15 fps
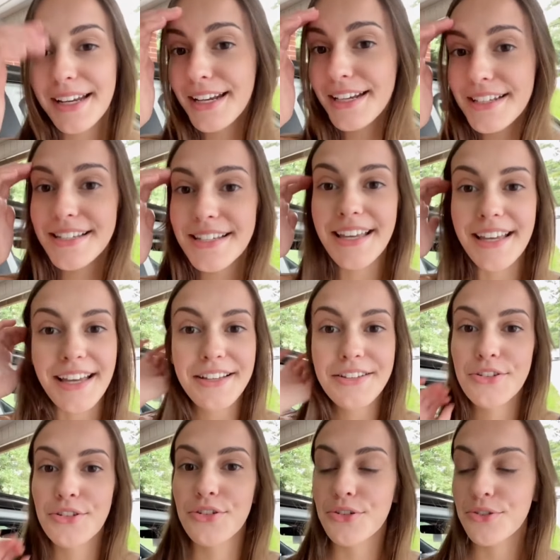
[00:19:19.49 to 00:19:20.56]
I needed to
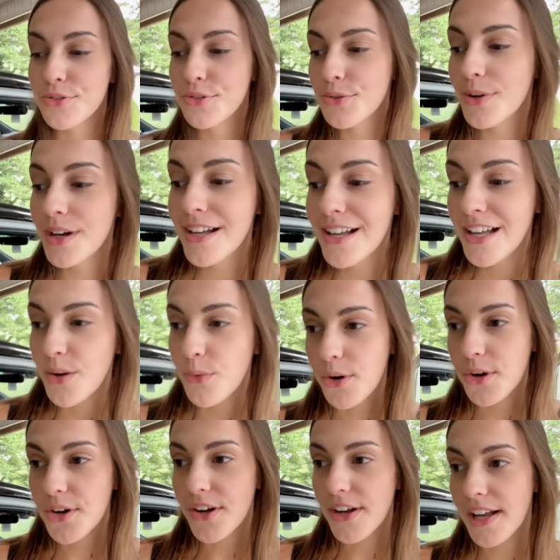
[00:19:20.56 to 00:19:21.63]
get to
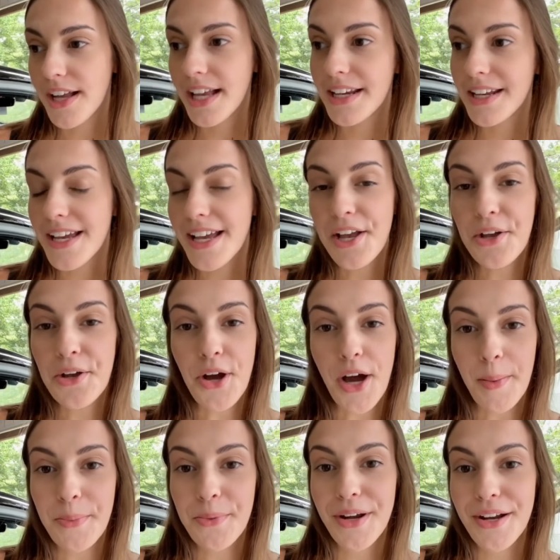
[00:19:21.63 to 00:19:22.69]
work on
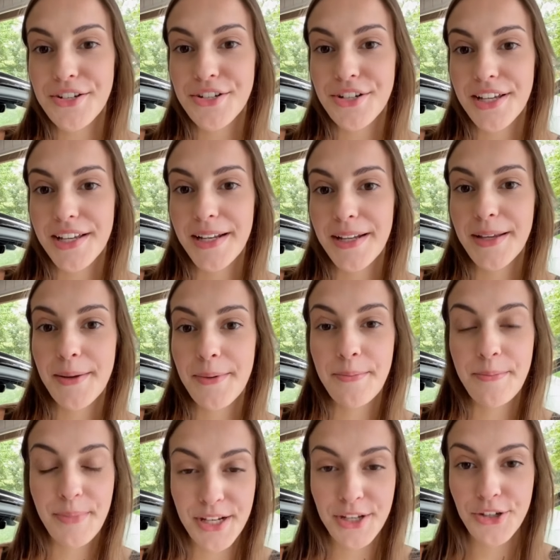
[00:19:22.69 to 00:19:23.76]
Operation
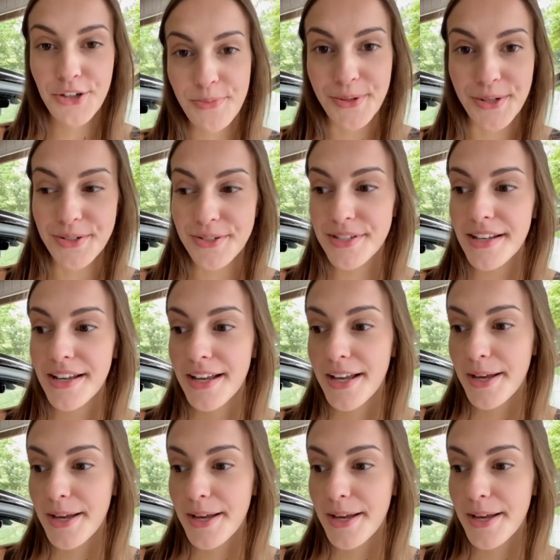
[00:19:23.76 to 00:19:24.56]
Mini Coopers.